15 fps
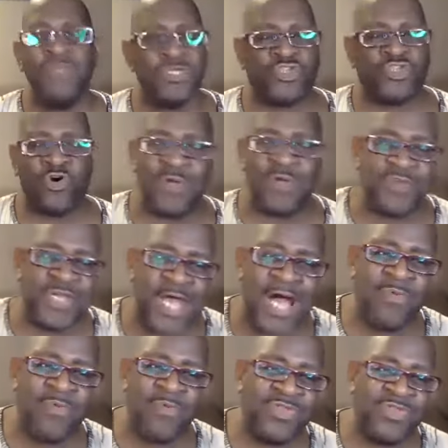So every now
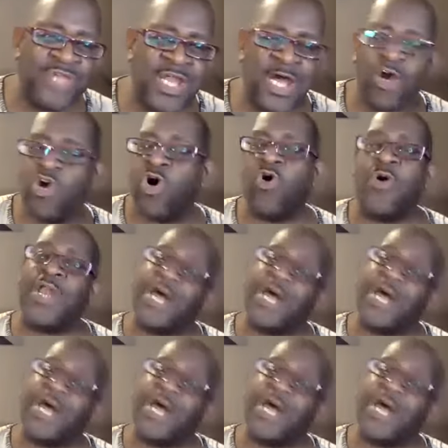and then I go and